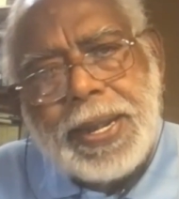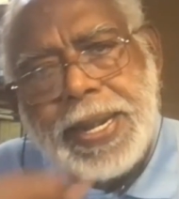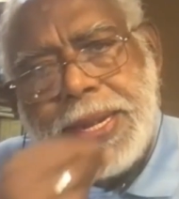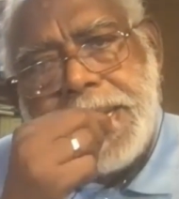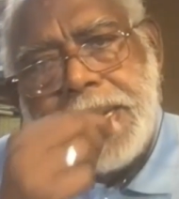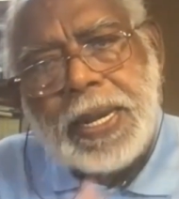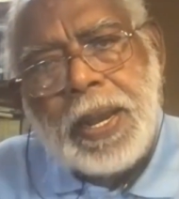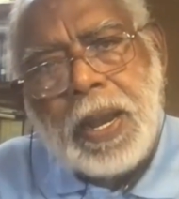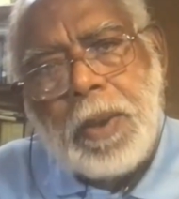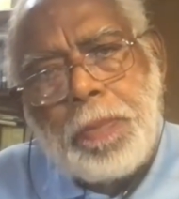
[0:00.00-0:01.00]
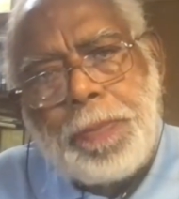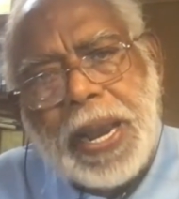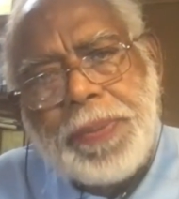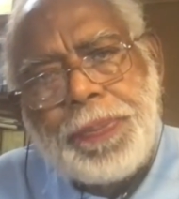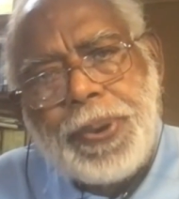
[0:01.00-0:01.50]
Needed a
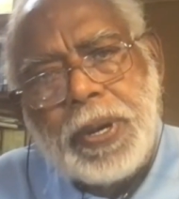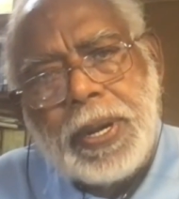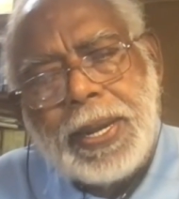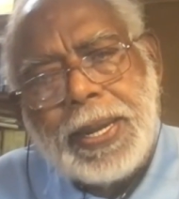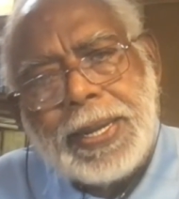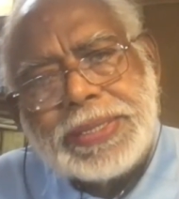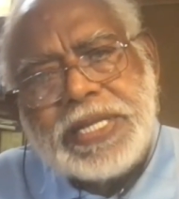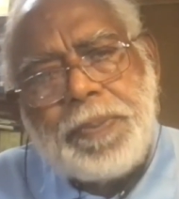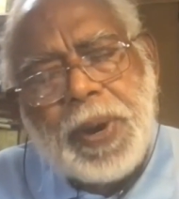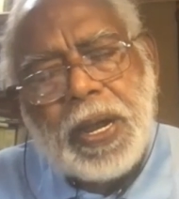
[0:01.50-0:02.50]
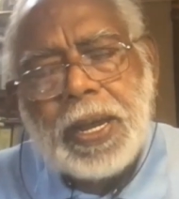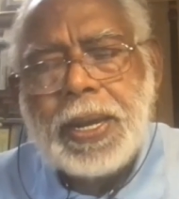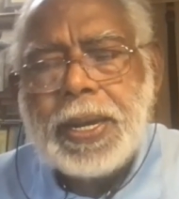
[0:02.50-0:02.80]
pipe sipper